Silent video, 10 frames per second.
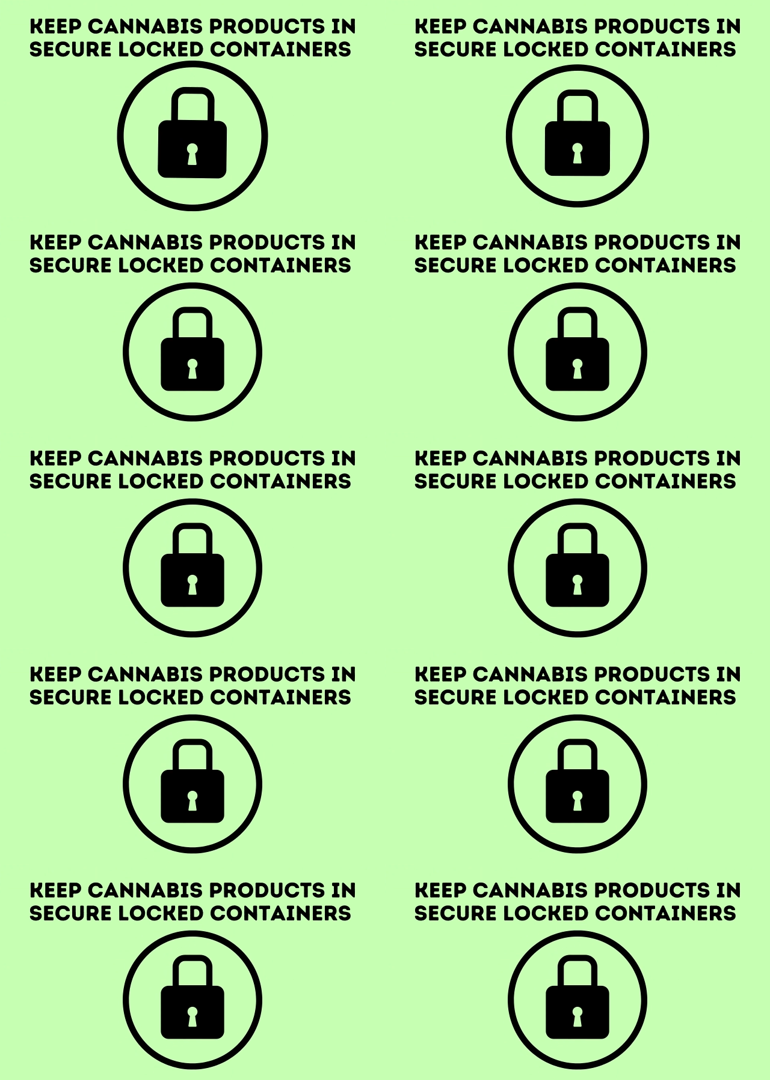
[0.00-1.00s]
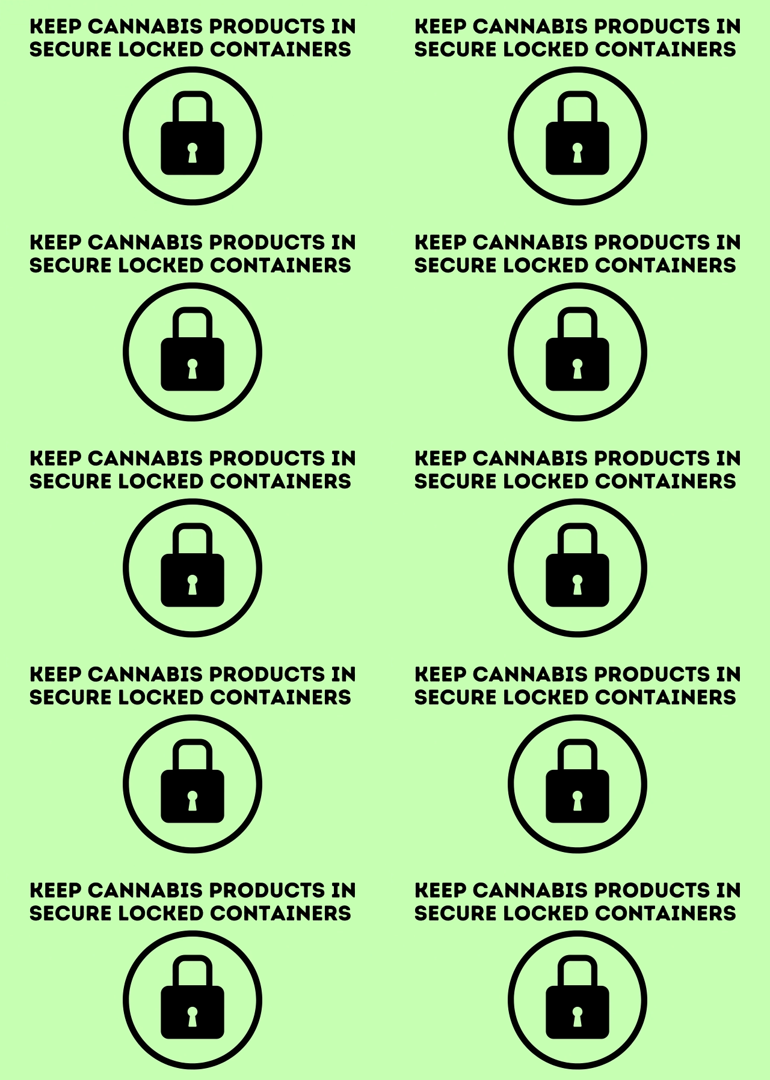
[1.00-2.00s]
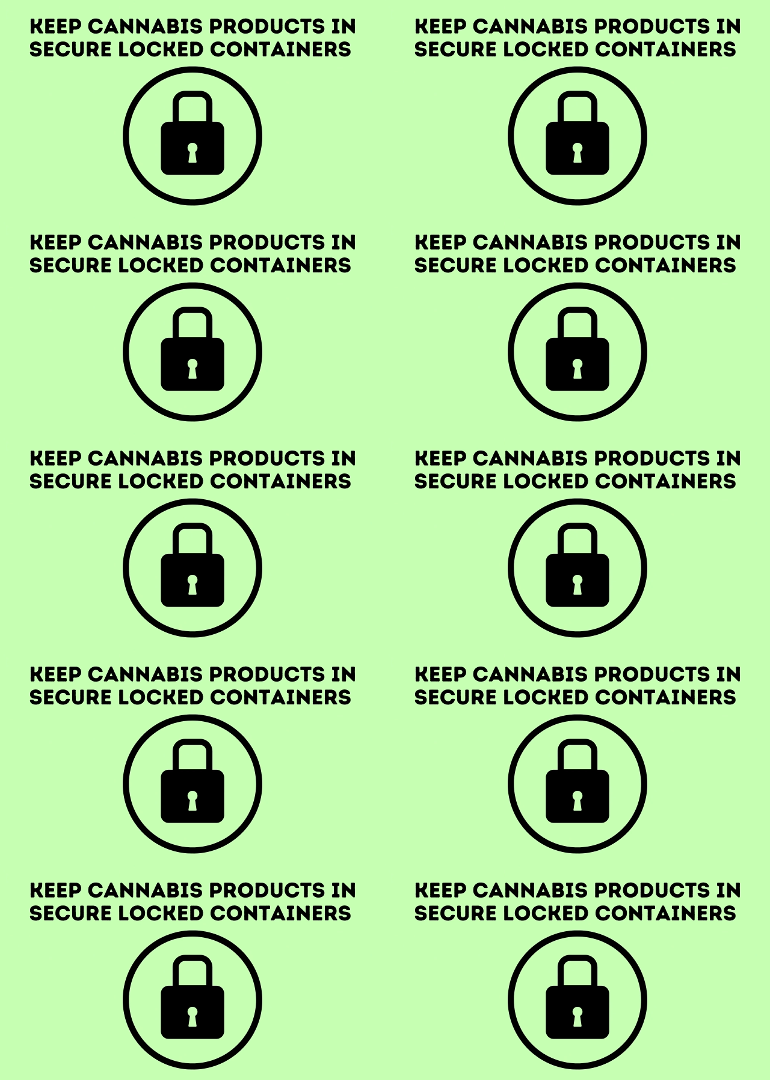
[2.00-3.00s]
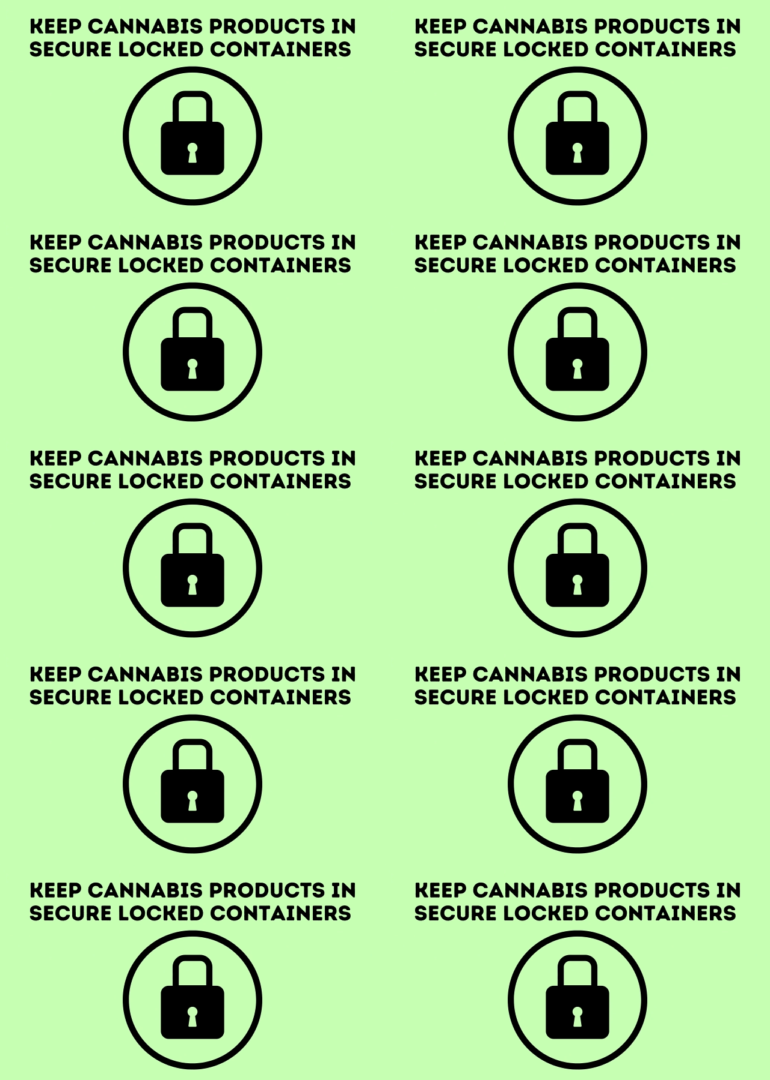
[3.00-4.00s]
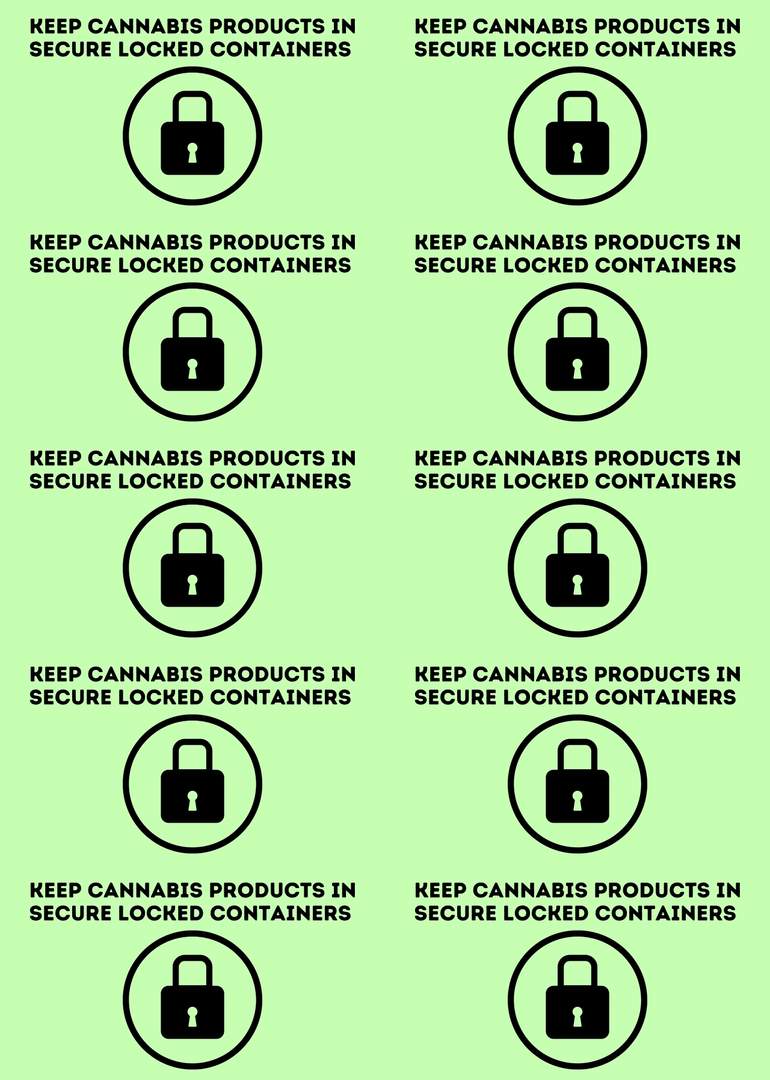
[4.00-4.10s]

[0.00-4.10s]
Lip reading: [unreadable: no face in view]